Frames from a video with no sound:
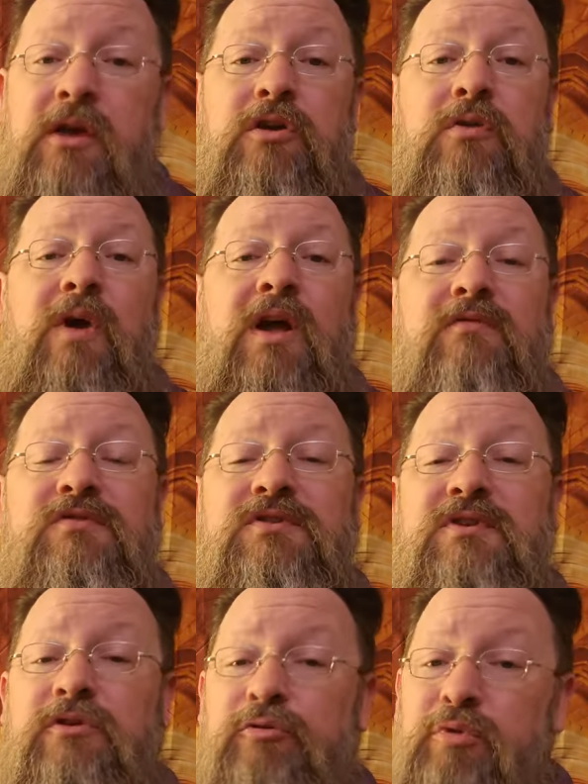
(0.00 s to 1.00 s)
You have
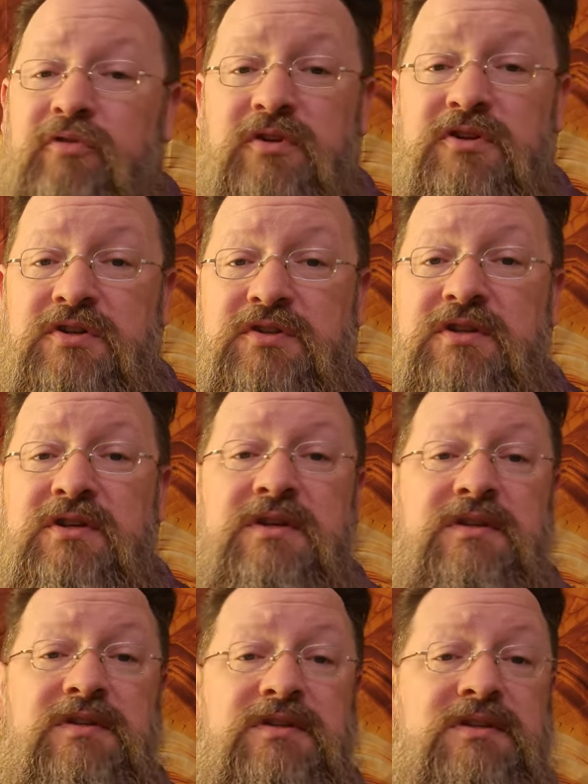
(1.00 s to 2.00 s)
skilled proficiency
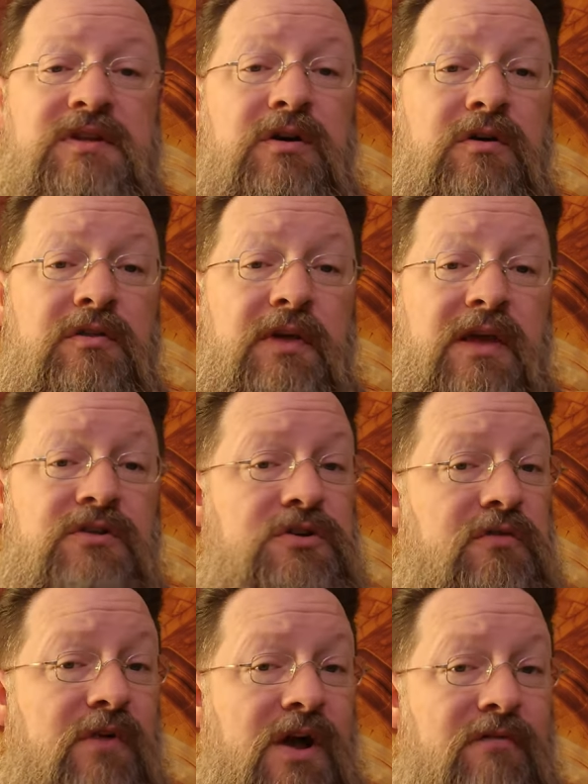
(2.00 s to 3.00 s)
in stealth and
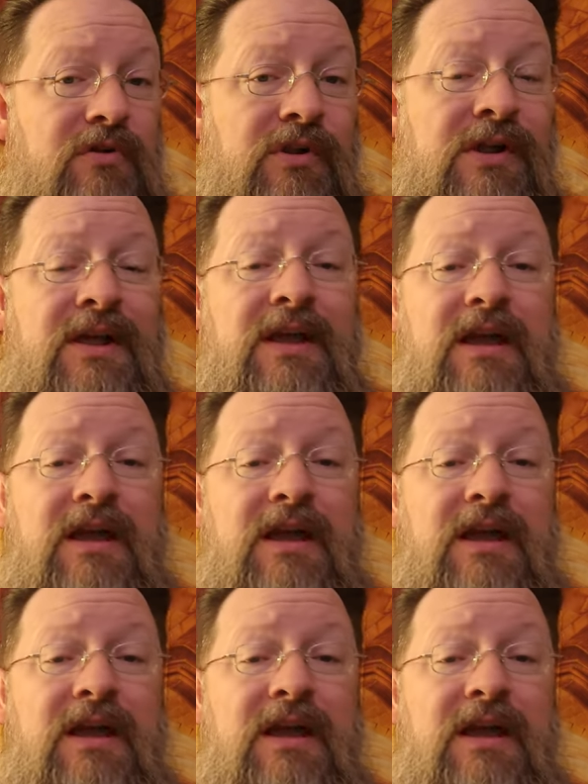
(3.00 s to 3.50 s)
survival,